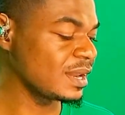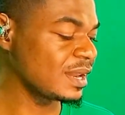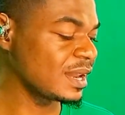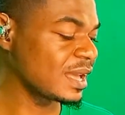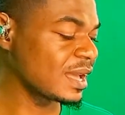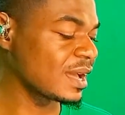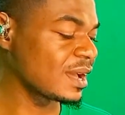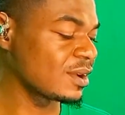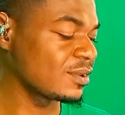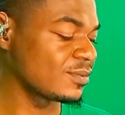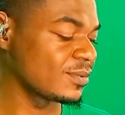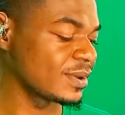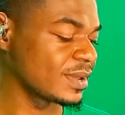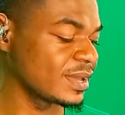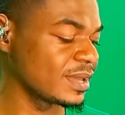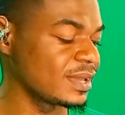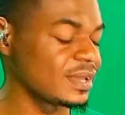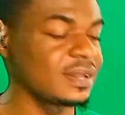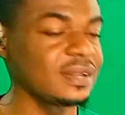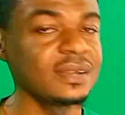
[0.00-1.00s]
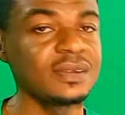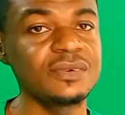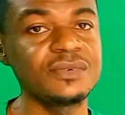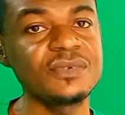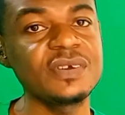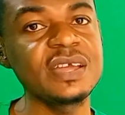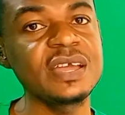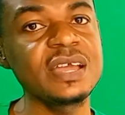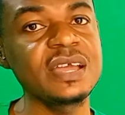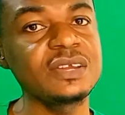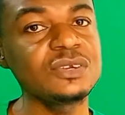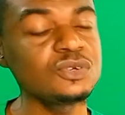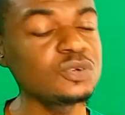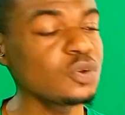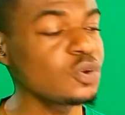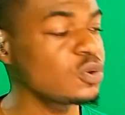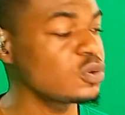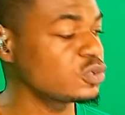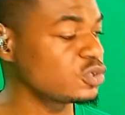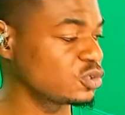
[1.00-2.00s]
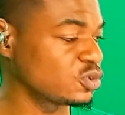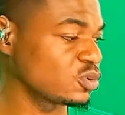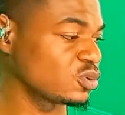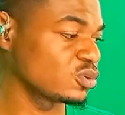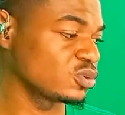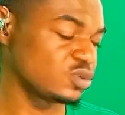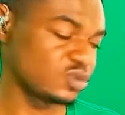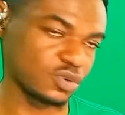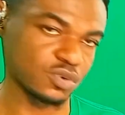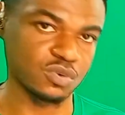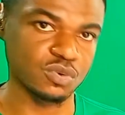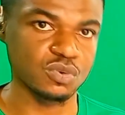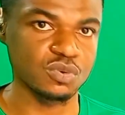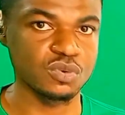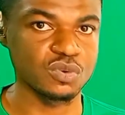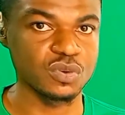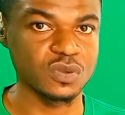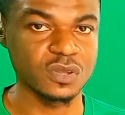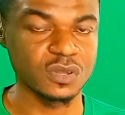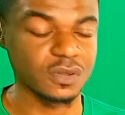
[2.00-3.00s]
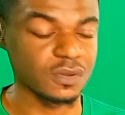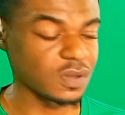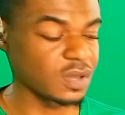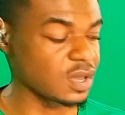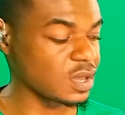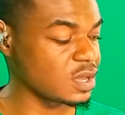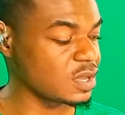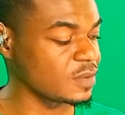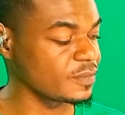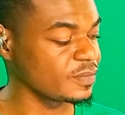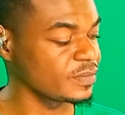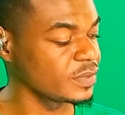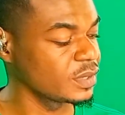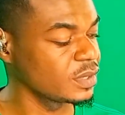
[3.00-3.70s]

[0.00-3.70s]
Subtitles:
la re do so do. Okay,